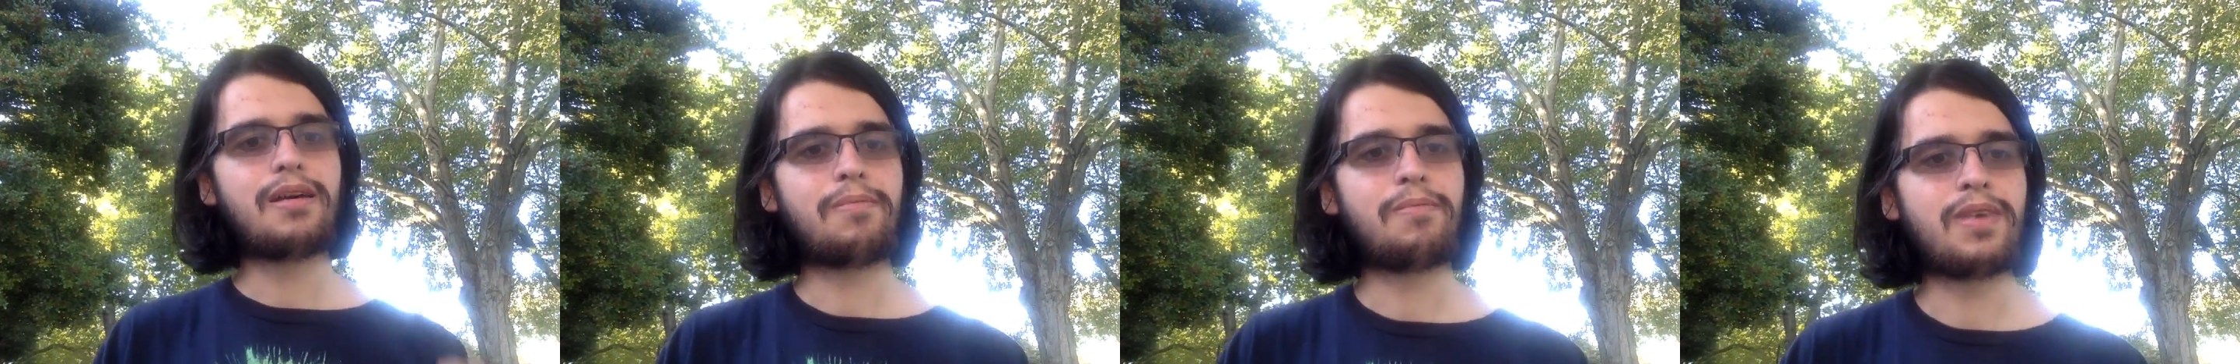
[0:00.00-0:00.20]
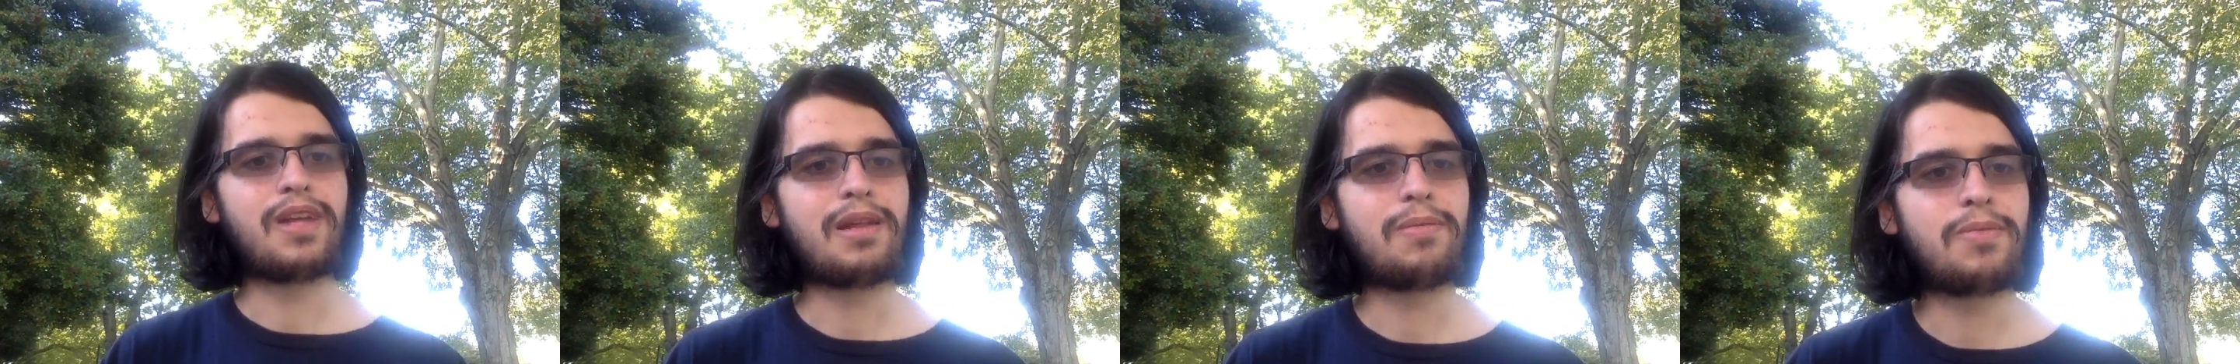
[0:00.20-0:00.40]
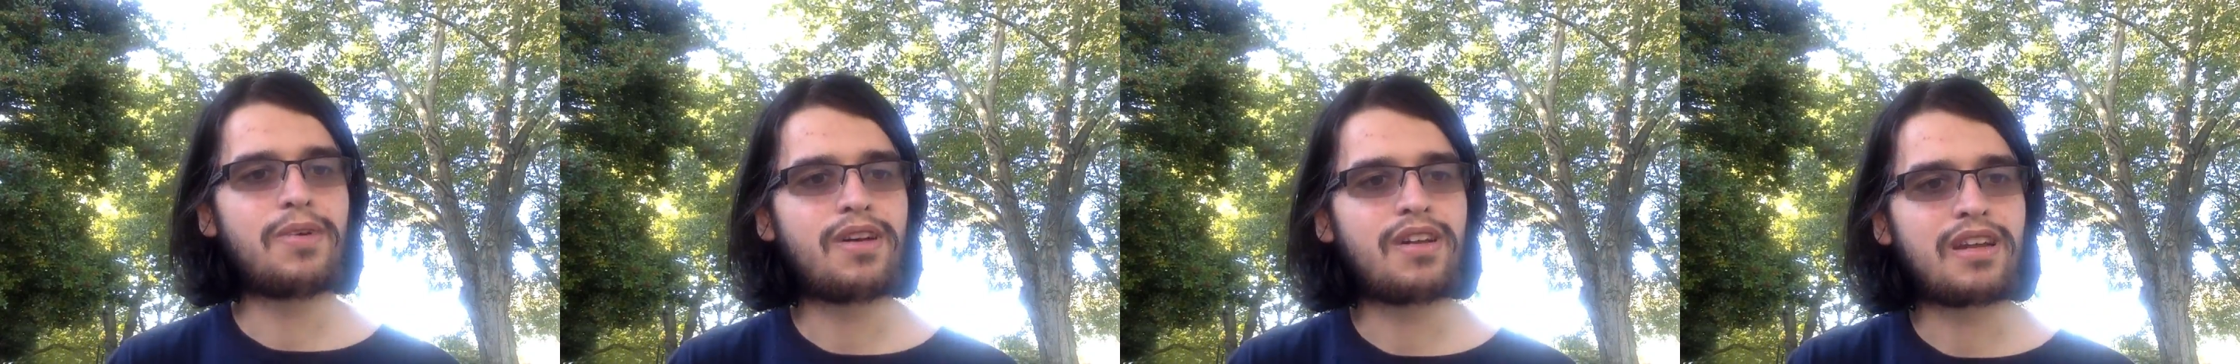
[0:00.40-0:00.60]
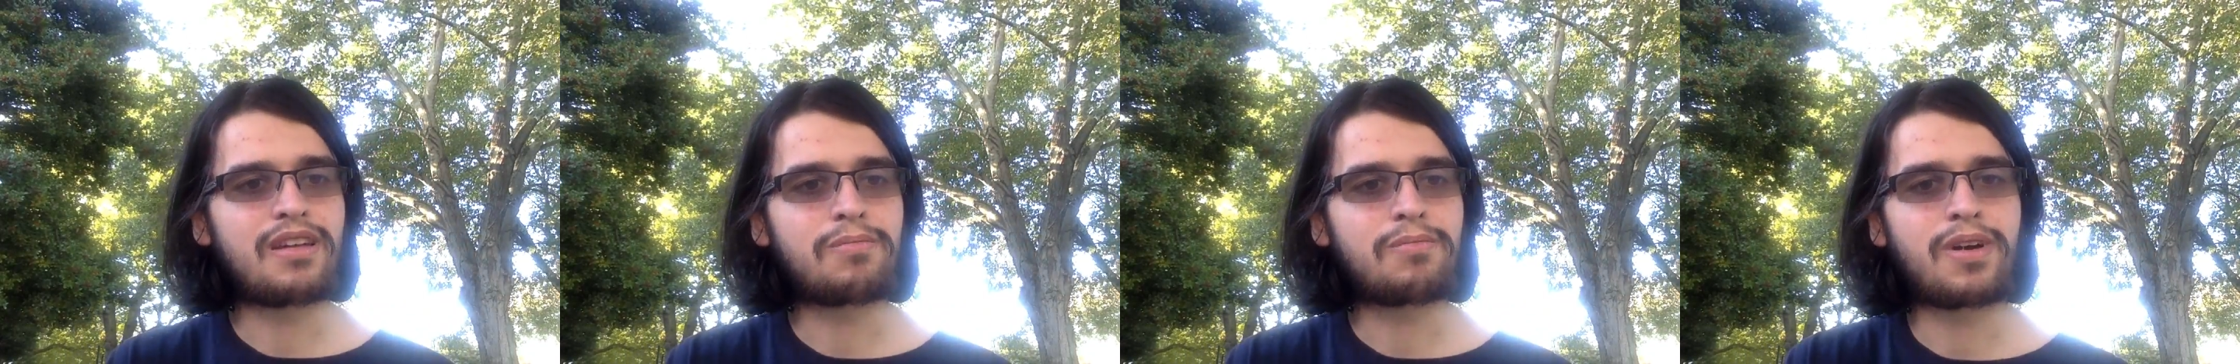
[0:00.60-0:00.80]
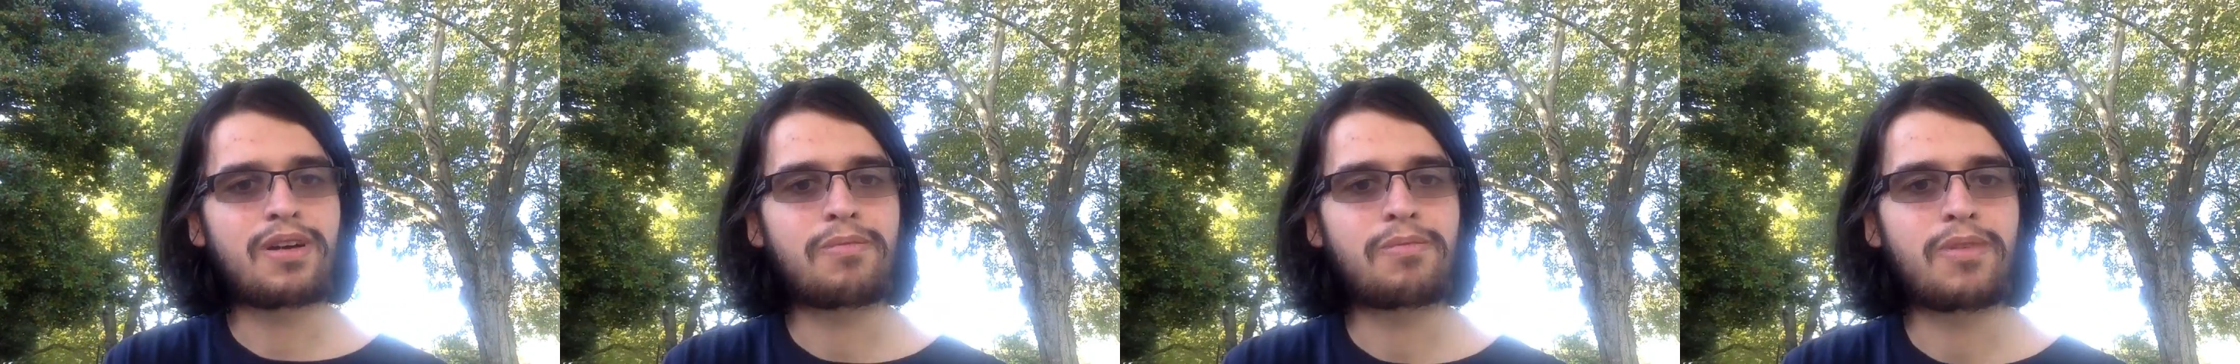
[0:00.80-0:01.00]

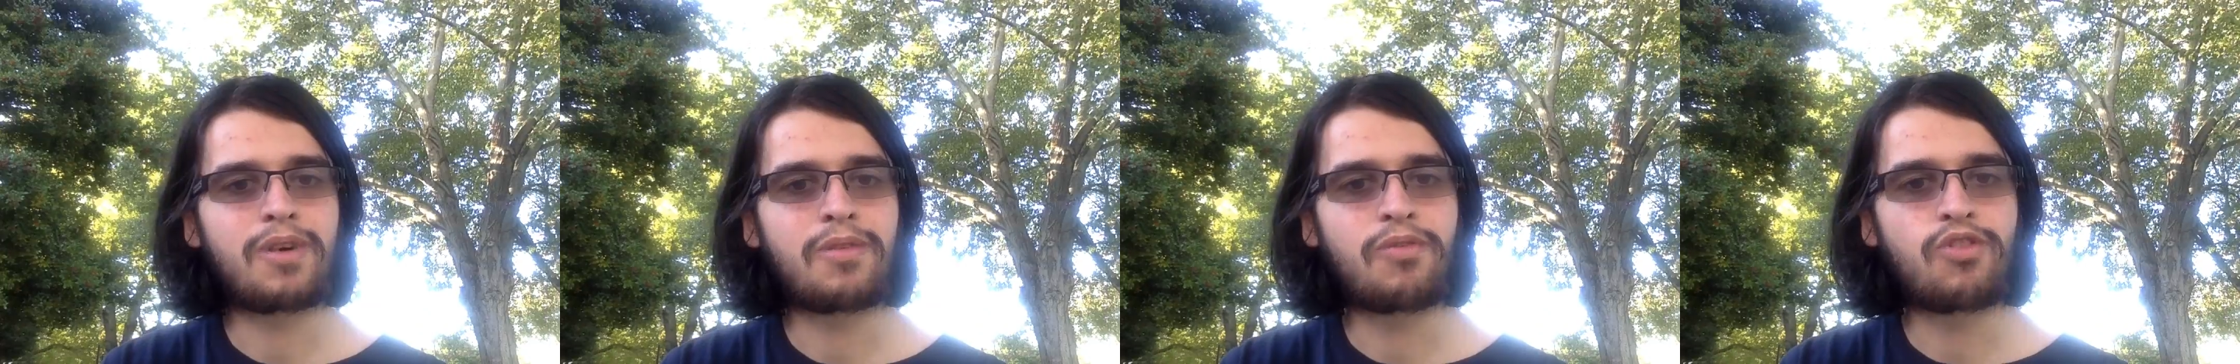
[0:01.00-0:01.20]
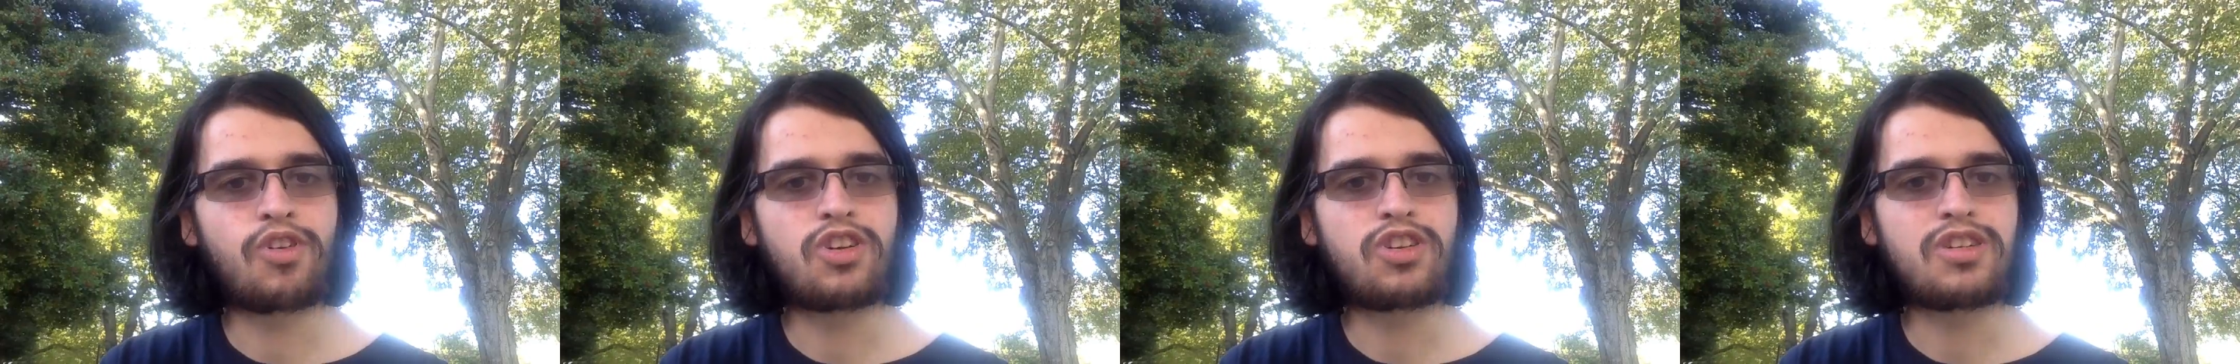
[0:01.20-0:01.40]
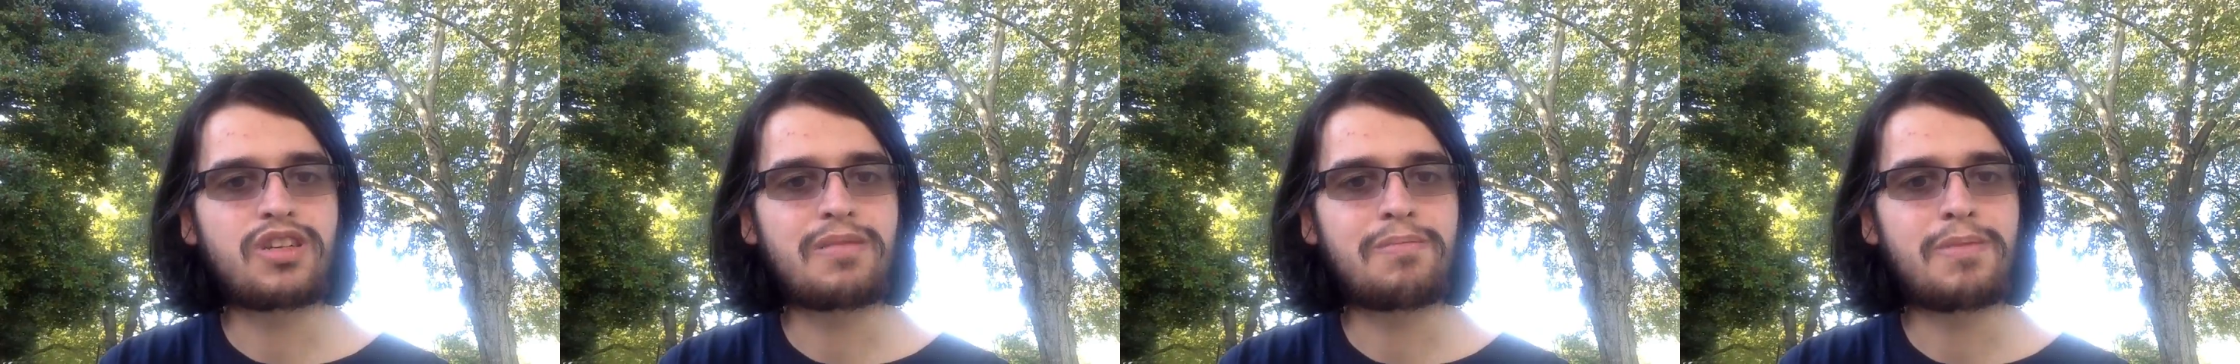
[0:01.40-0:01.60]
But unfortunately,